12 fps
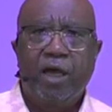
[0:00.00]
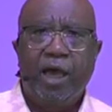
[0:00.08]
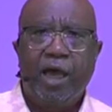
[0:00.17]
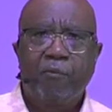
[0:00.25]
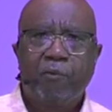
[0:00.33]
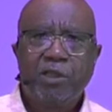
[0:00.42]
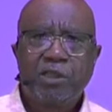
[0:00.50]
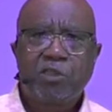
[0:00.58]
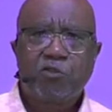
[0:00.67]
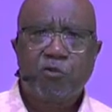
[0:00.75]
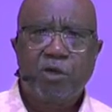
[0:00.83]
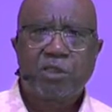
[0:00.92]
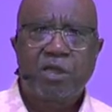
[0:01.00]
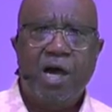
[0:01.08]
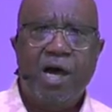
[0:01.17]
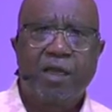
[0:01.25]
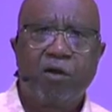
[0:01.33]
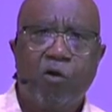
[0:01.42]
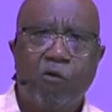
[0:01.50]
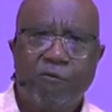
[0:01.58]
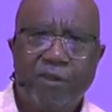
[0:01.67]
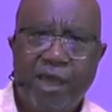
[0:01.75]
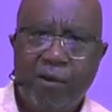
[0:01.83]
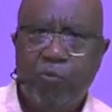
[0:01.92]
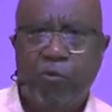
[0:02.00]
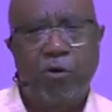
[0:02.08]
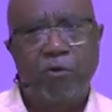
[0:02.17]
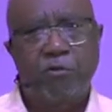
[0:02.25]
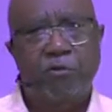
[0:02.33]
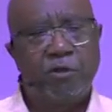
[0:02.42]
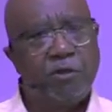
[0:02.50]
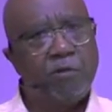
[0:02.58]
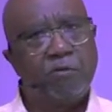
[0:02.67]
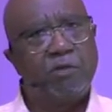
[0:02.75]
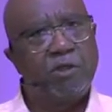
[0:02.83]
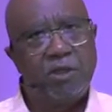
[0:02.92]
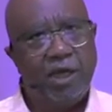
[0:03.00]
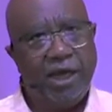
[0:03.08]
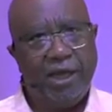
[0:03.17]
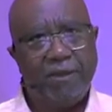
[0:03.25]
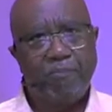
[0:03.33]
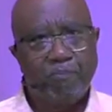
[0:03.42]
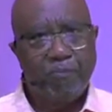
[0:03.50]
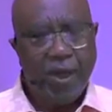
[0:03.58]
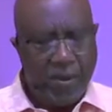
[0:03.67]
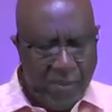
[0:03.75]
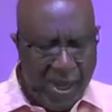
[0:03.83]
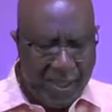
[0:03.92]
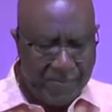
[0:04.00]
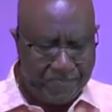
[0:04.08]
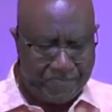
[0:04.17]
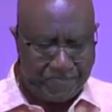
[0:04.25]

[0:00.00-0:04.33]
And we just trust God over that word to you today. Amen.